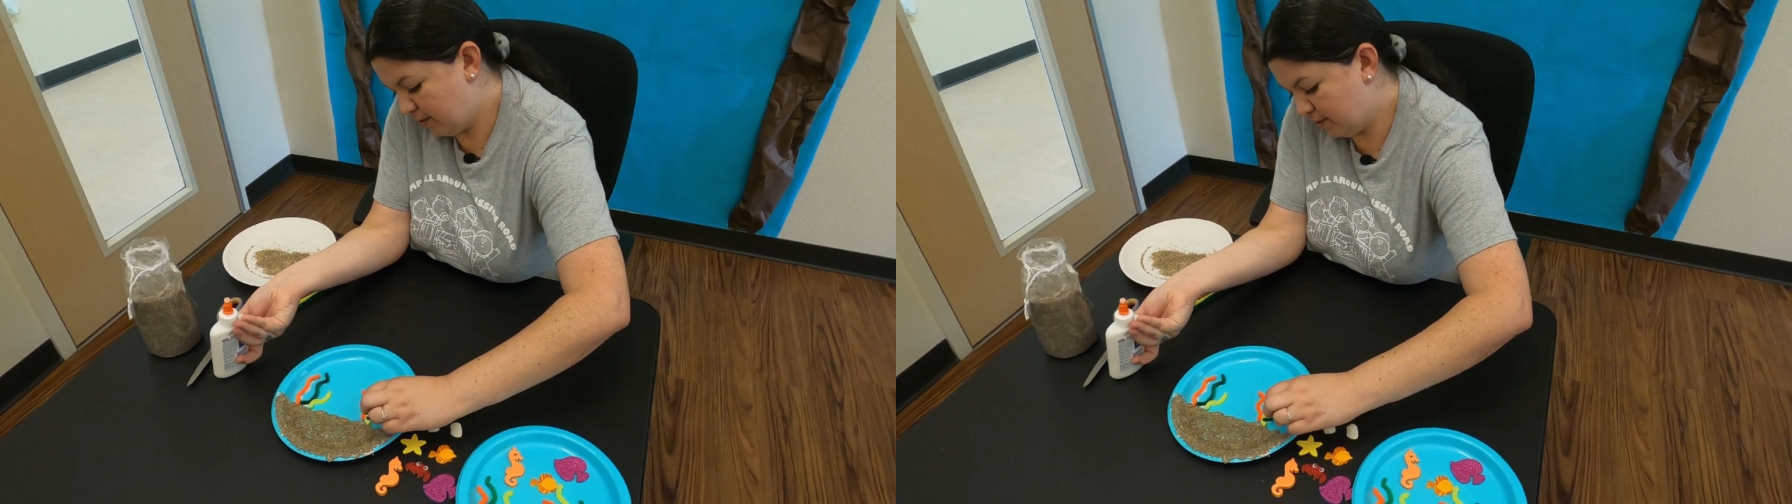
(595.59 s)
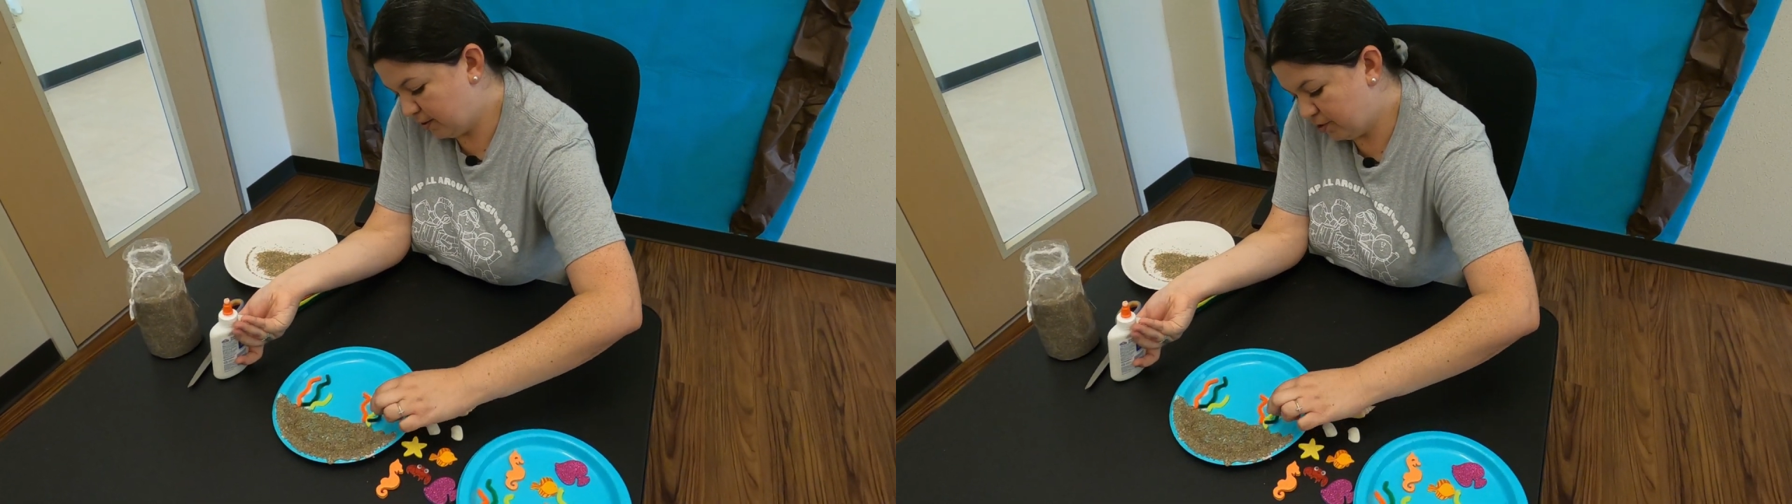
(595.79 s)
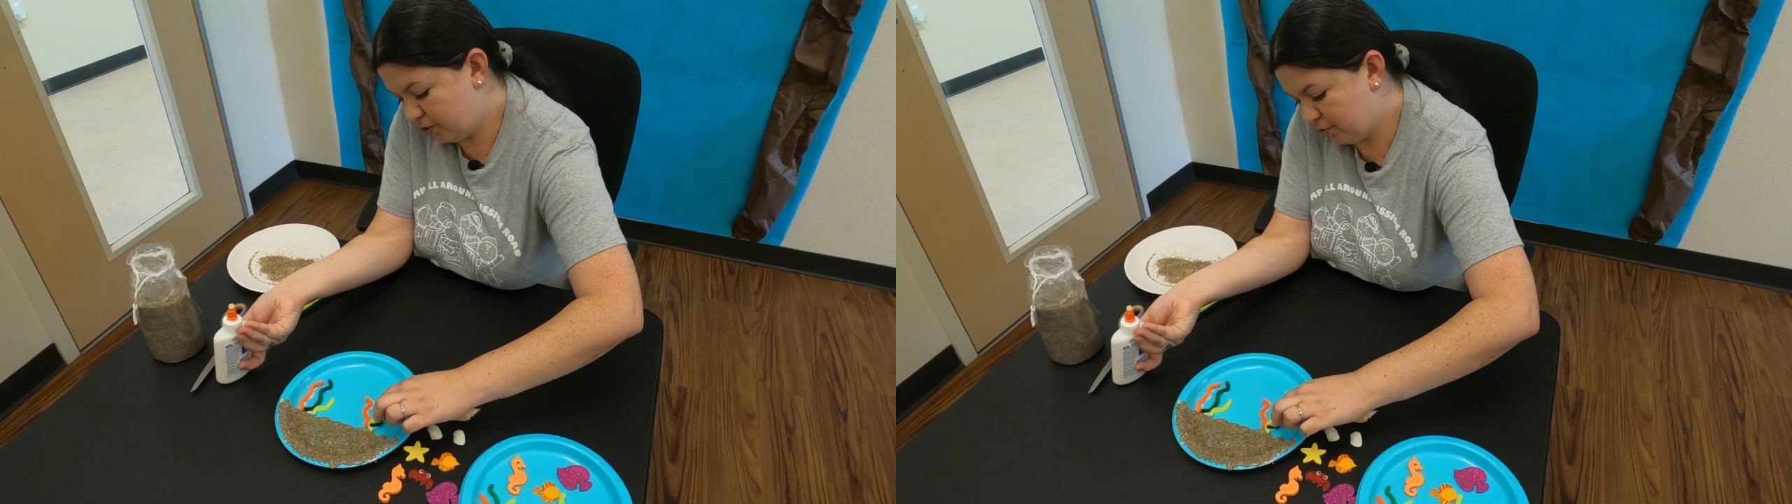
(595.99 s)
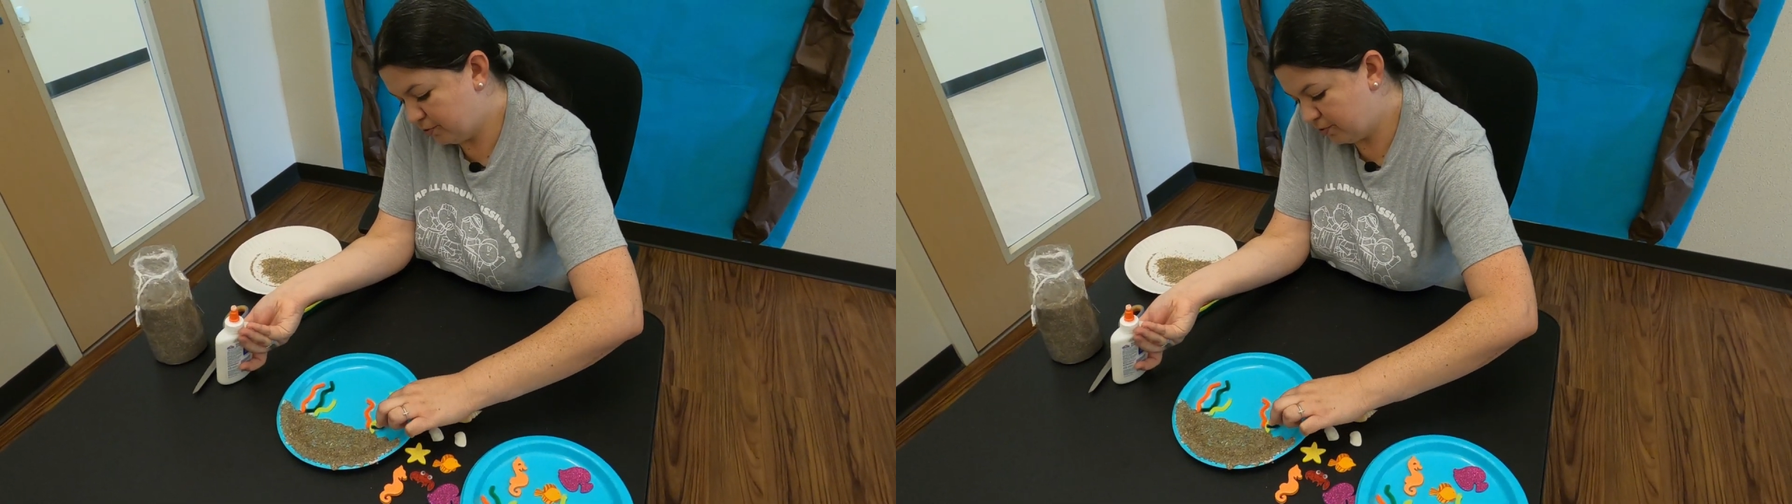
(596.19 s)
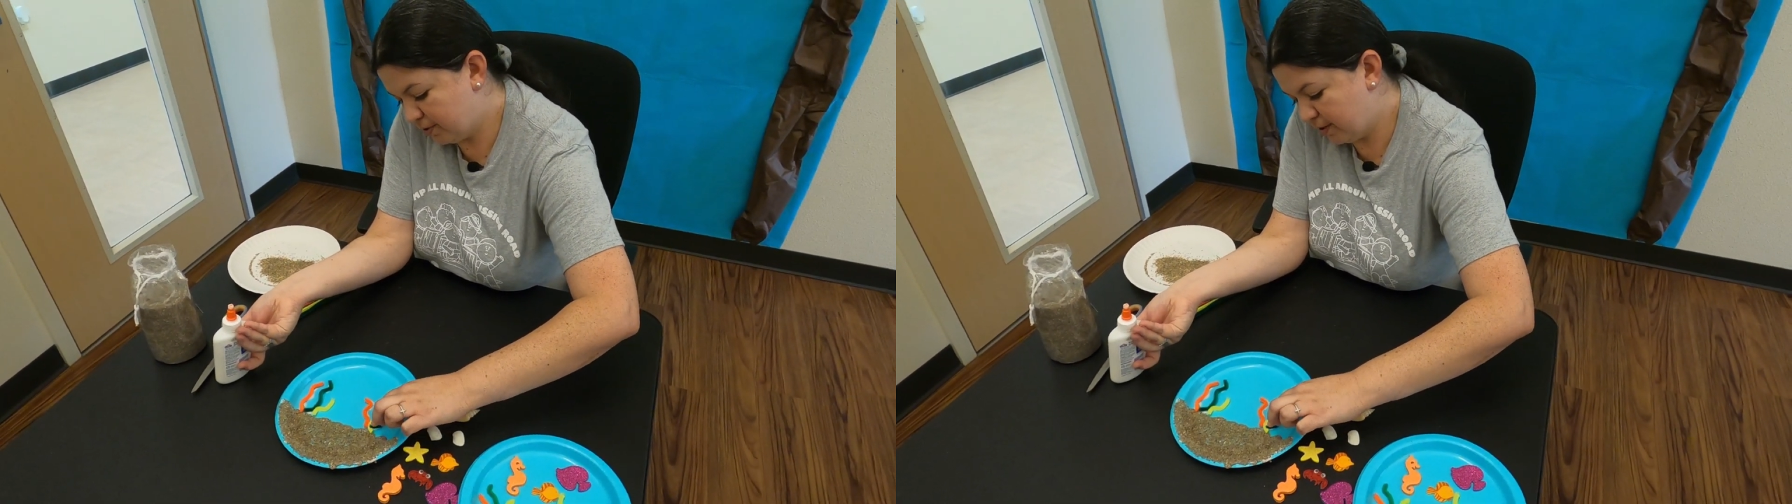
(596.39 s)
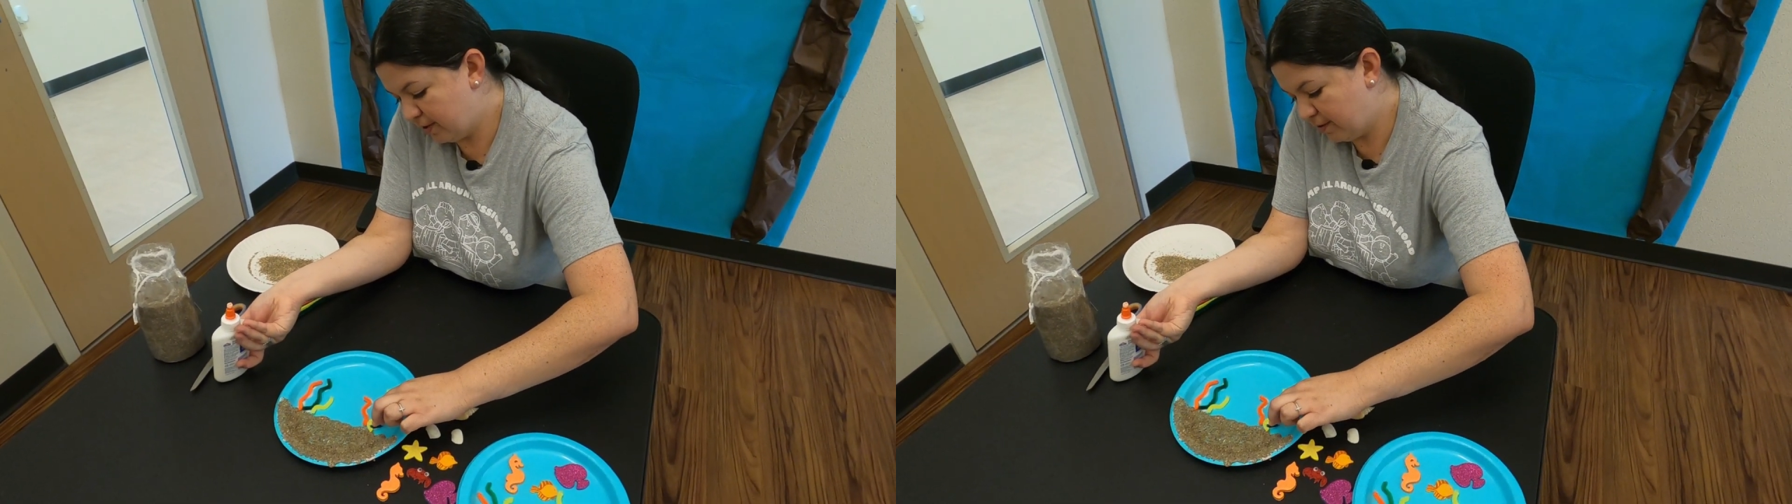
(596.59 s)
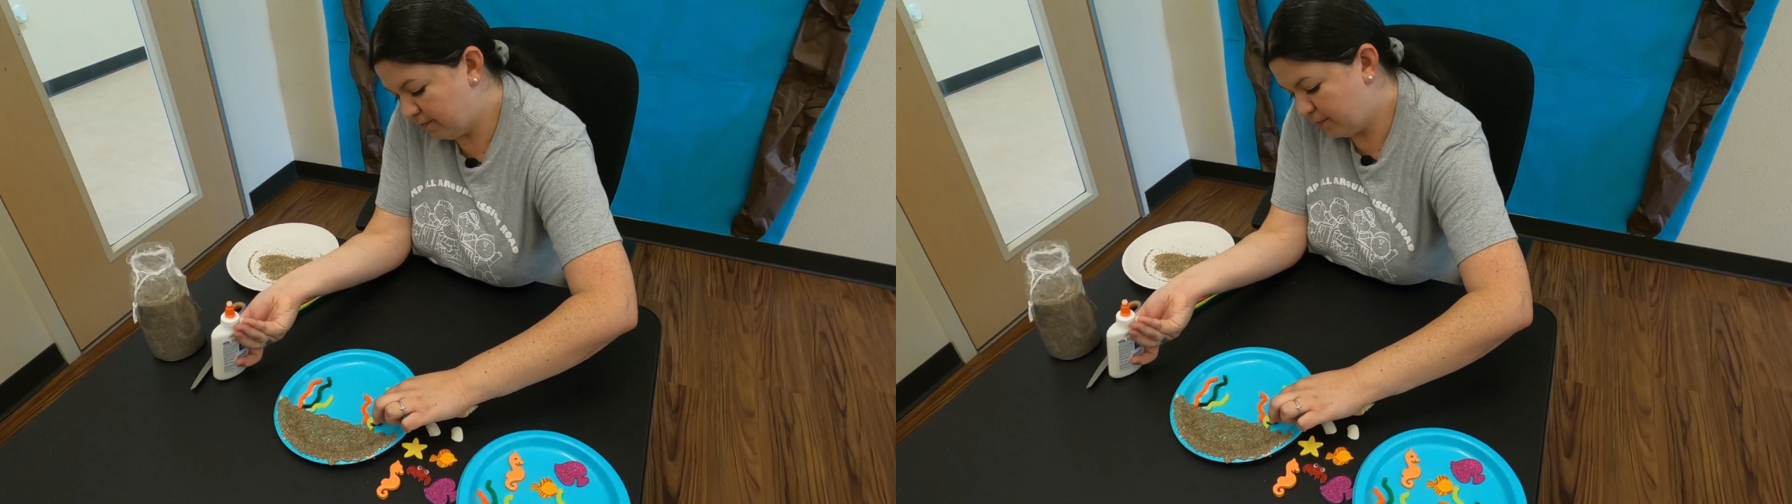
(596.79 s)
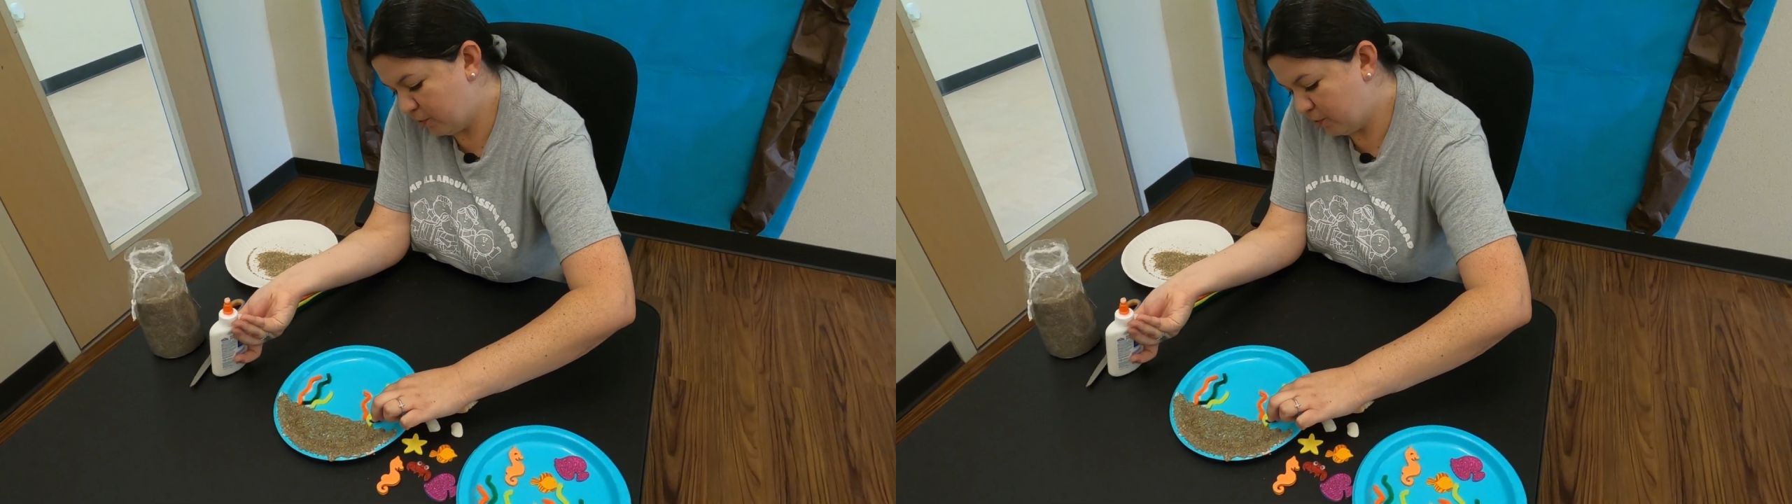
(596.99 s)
You can choose from